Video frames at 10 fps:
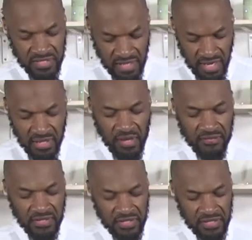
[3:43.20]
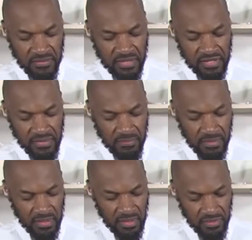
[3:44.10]
yeah, I think this, the
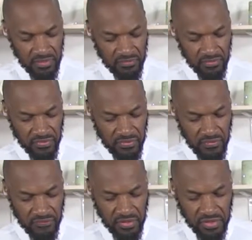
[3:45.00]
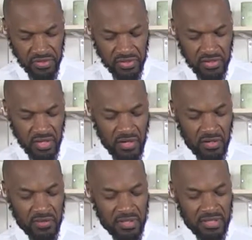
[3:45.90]
simpler versions are
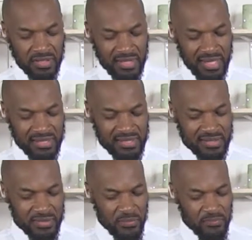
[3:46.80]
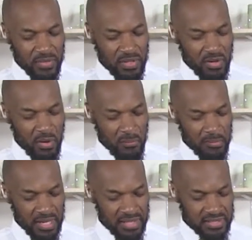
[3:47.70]
less
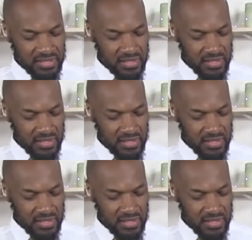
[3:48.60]
complex,